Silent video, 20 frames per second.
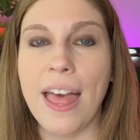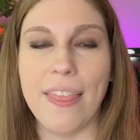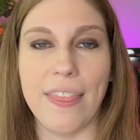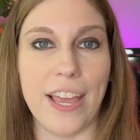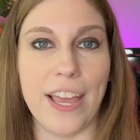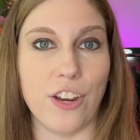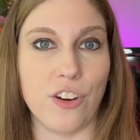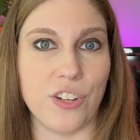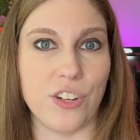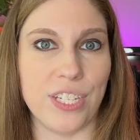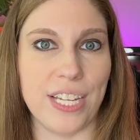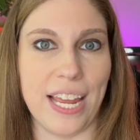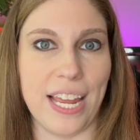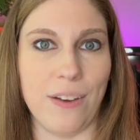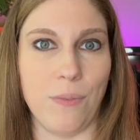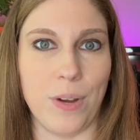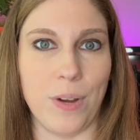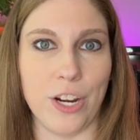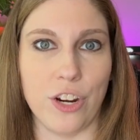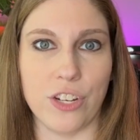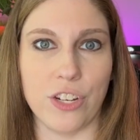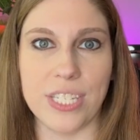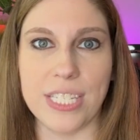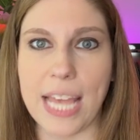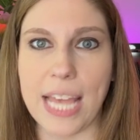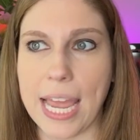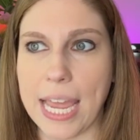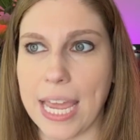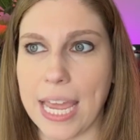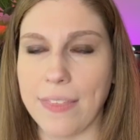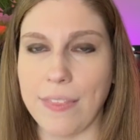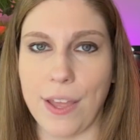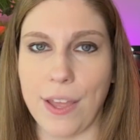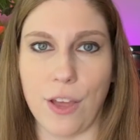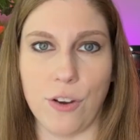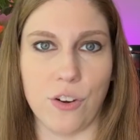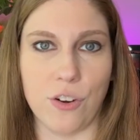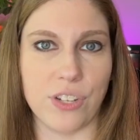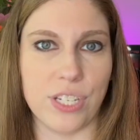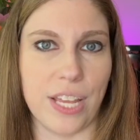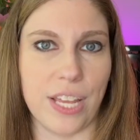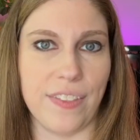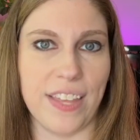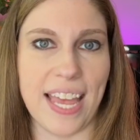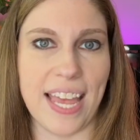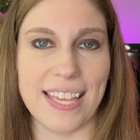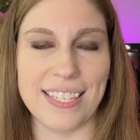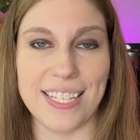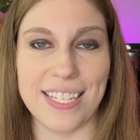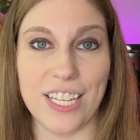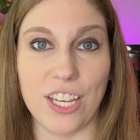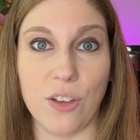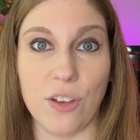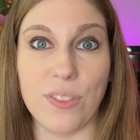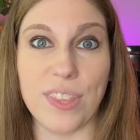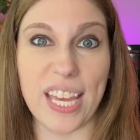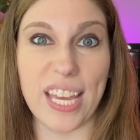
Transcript: They understand what you're saying. They understand the SEO.